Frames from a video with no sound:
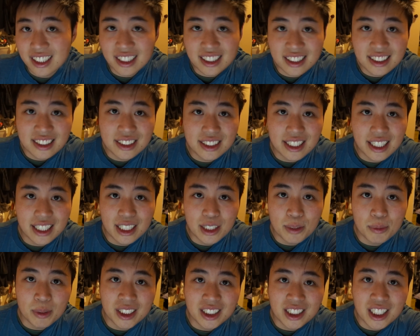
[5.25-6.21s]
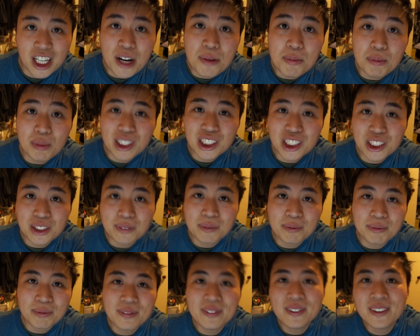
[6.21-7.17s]
It is getting a bit
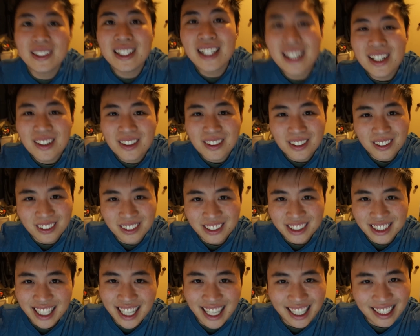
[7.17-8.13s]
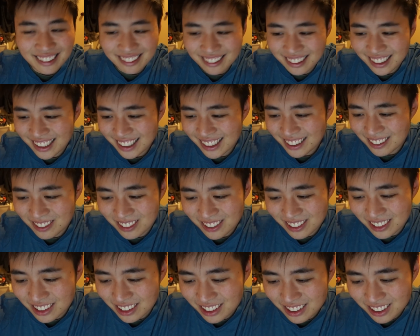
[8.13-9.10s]
cumbersome or tiring
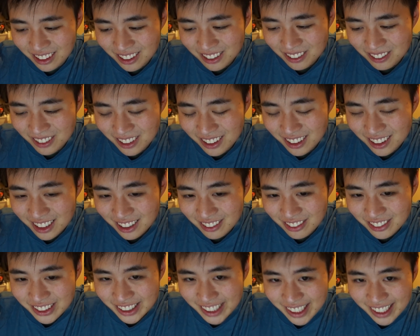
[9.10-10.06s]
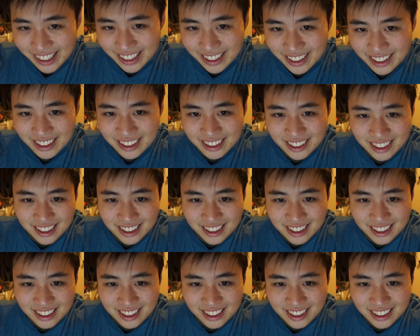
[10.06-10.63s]
going to work every day.